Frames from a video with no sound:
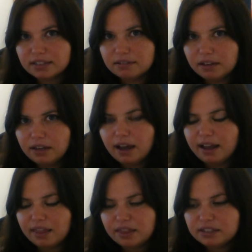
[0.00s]
And this
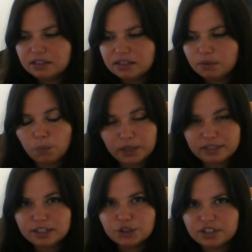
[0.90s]
is what is
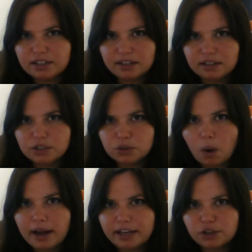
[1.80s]
interesting, and this is why I
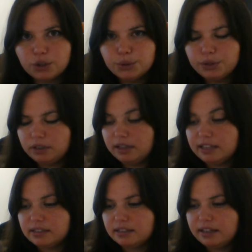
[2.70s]
include this
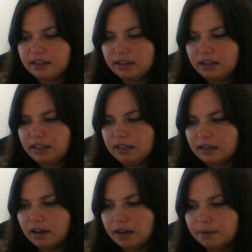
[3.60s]
in the
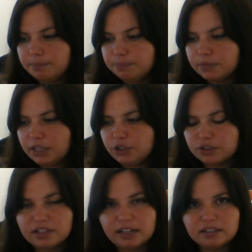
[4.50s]
in your
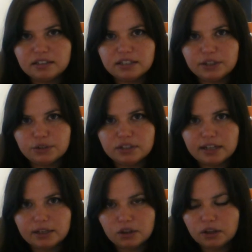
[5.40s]
sentences here to take a look at.